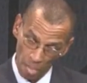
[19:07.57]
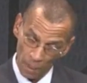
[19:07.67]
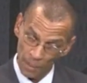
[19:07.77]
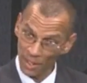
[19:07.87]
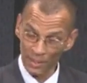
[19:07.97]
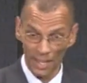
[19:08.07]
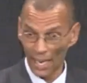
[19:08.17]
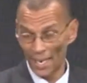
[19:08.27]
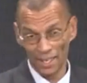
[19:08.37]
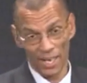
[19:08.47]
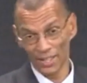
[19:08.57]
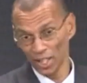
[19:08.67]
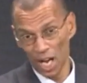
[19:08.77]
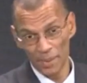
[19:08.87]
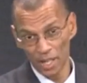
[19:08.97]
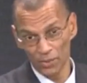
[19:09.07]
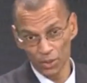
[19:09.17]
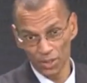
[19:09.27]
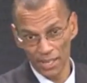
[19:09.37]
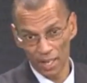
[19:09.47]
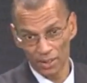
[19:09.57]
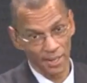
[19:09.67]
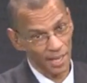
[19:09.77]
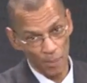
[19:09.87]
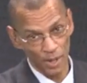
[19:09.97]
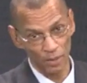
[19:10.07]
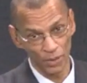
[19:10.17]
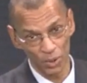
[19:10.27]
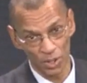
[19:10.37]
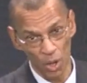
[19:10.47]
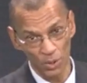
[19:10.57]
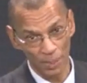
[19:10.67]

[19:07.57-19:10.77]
because I don't know how many of you drink out there and how many of you don't,